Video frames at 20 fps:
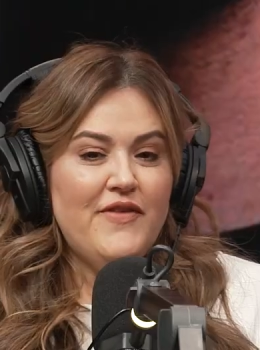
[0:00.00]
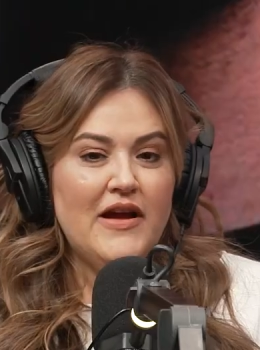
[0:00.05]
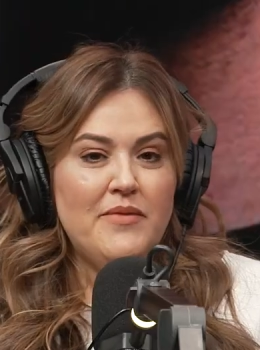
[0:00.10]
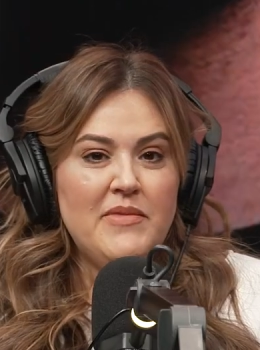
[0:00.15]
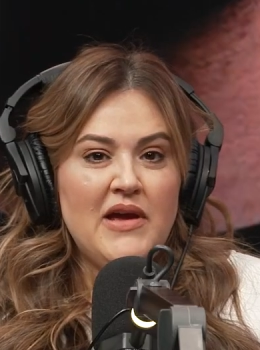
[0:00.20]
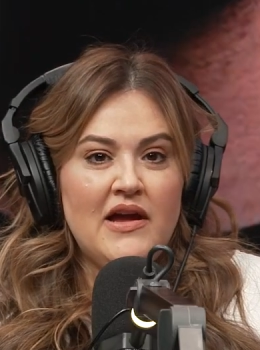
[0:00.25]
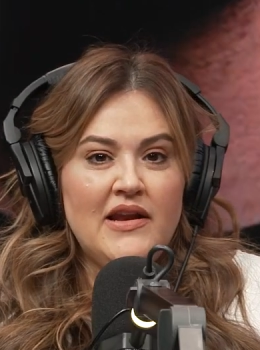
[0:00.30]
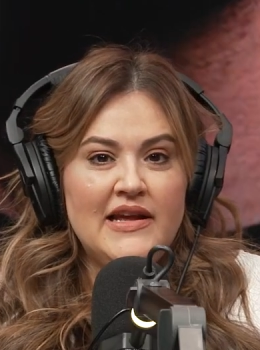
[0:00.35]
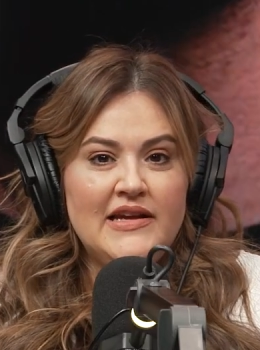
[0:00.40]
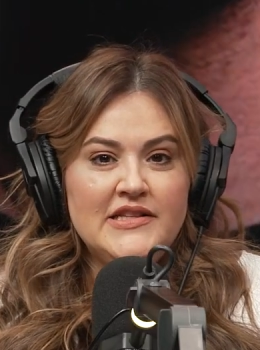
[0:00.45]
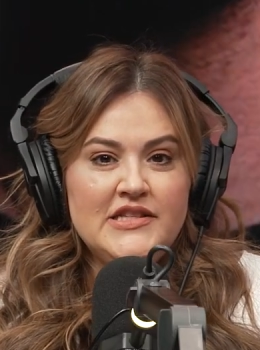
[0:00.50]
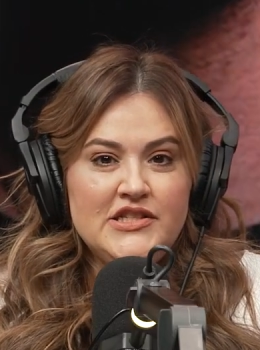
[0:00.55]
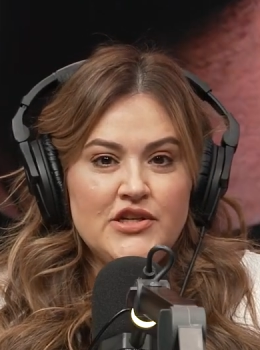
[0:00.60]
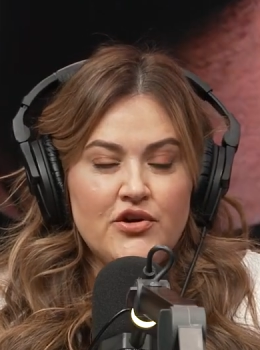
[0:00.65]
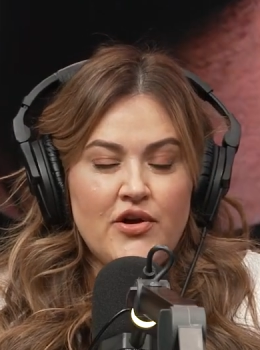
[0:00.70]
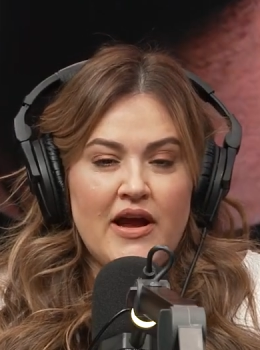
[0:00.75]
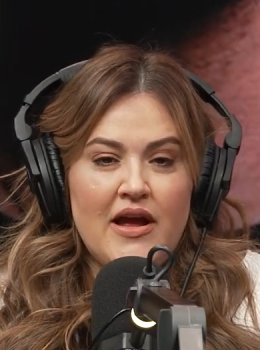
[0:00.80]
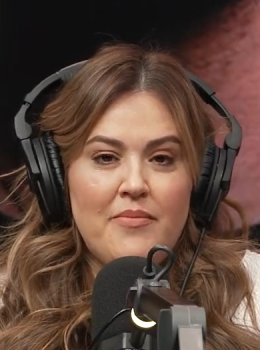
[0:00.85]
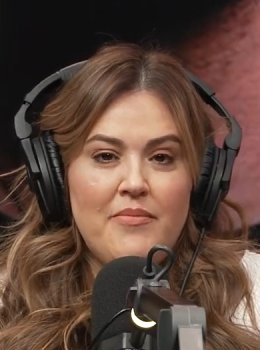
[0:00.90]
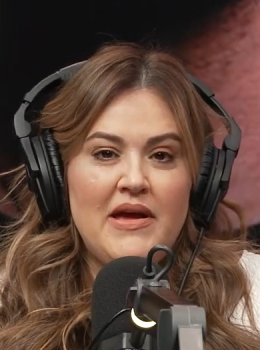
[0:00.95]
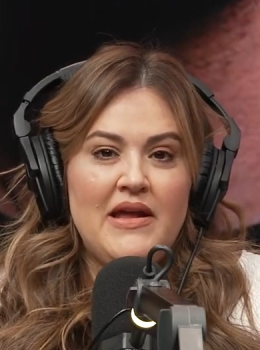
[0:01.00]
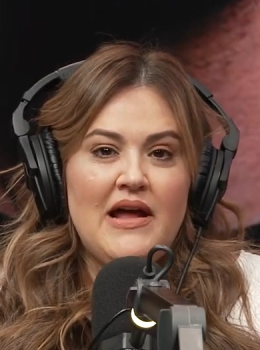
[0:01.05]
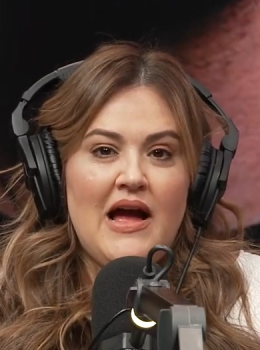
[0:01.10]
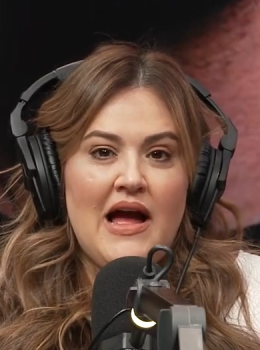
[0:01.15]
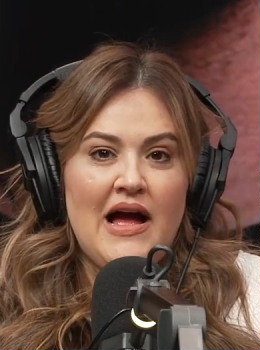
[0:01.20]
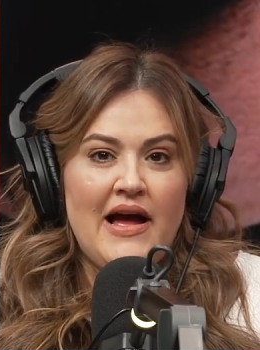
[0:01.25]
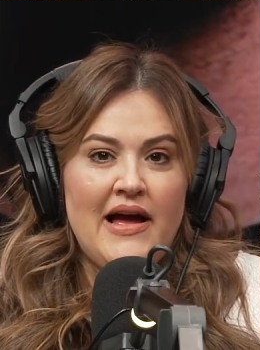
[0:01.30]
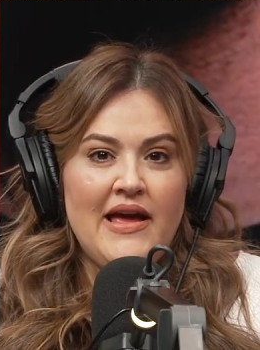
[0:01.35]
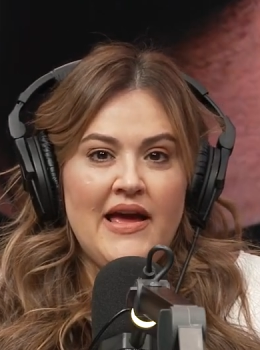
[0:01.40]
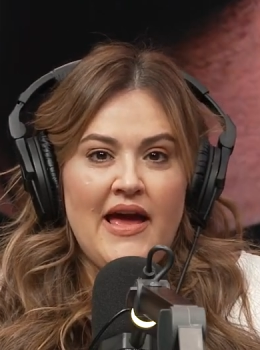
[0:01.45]
find me on Instagram at
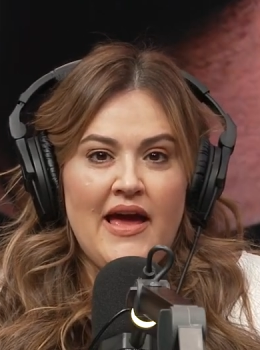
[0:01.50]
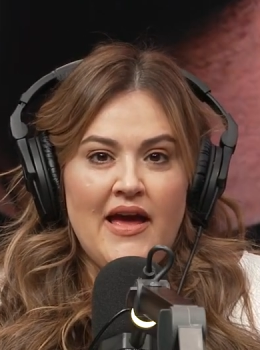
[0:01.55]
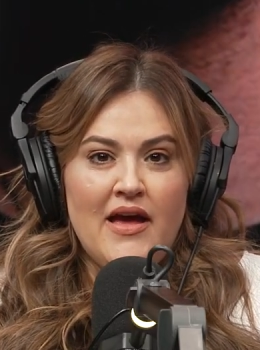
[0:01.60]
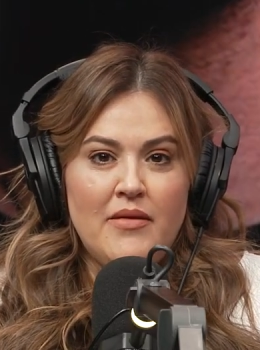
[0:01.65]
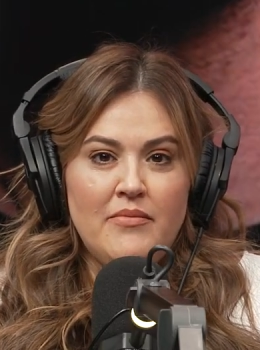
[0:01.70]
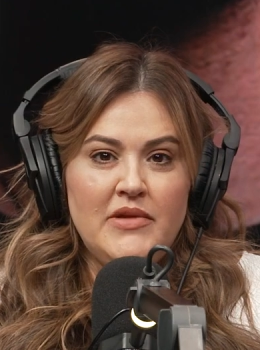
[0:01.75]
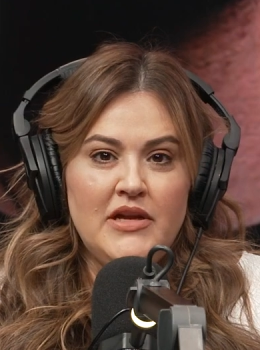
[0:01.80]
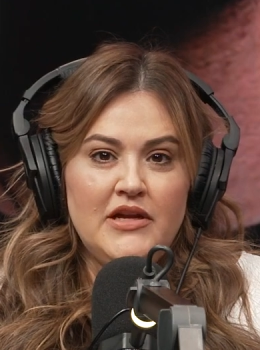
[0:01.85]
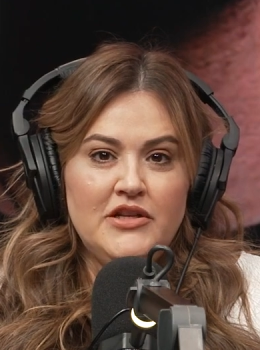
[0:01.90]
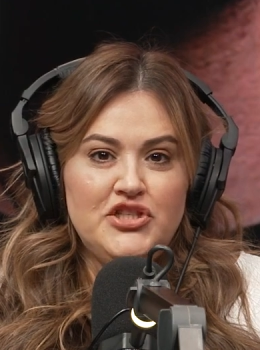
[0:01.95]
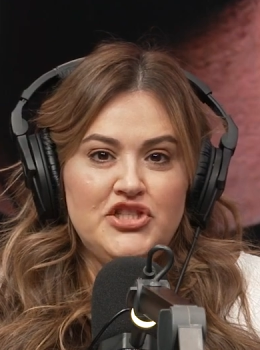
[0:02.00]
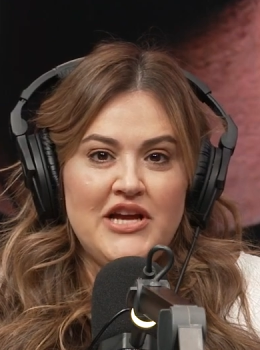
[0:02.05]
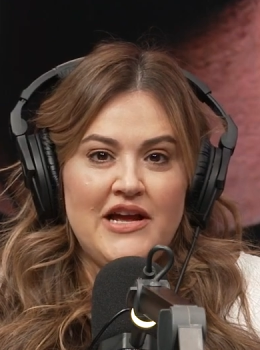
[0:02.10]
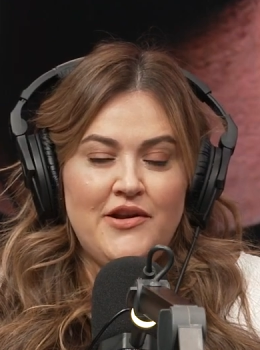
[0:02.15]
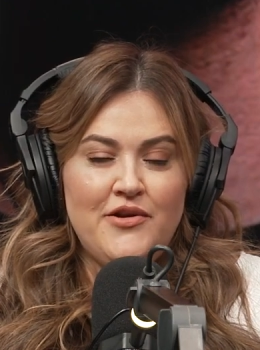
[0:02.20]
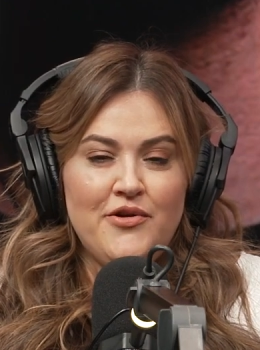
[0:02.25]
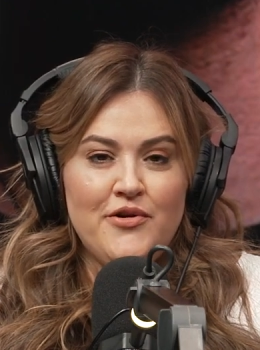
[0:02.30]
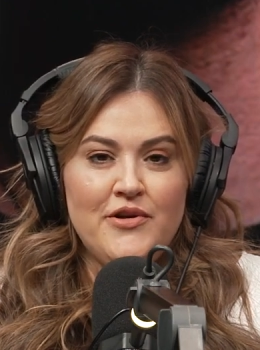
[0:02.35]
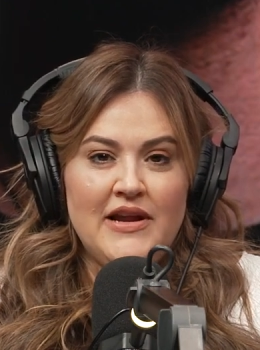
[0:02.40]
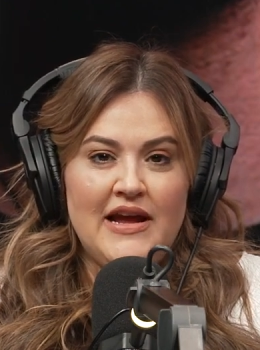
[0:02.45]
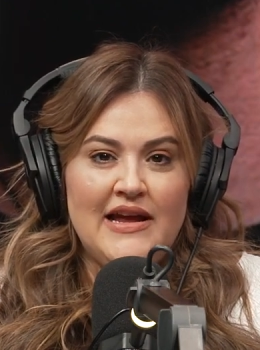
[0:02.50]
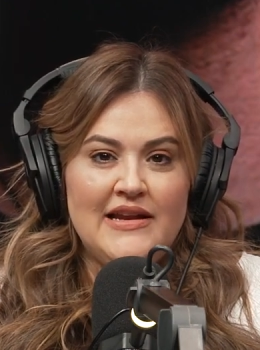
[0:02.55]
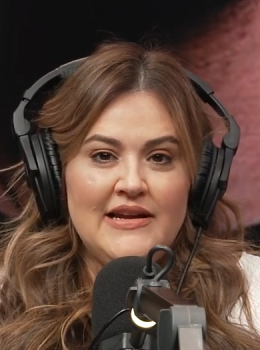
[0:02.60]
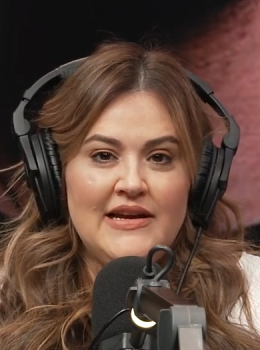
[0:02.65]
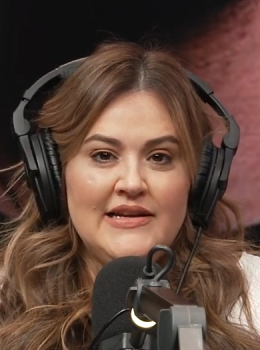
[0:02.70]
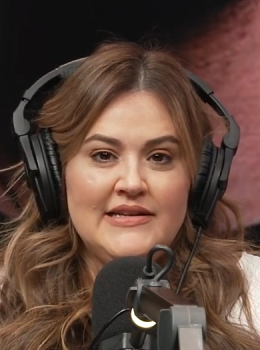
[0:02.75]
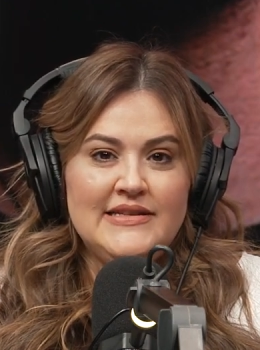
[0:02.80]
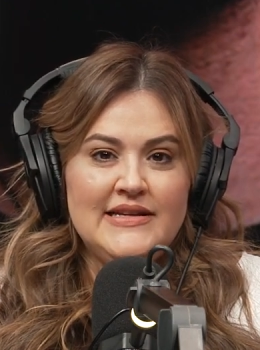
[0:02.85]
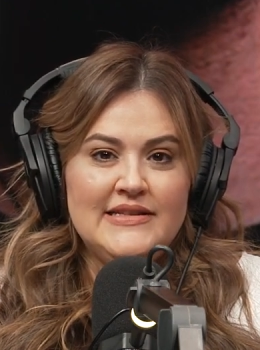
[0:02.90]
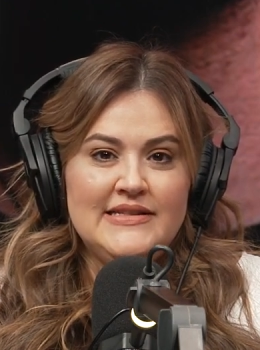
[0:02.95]
I am Jen Hernandez.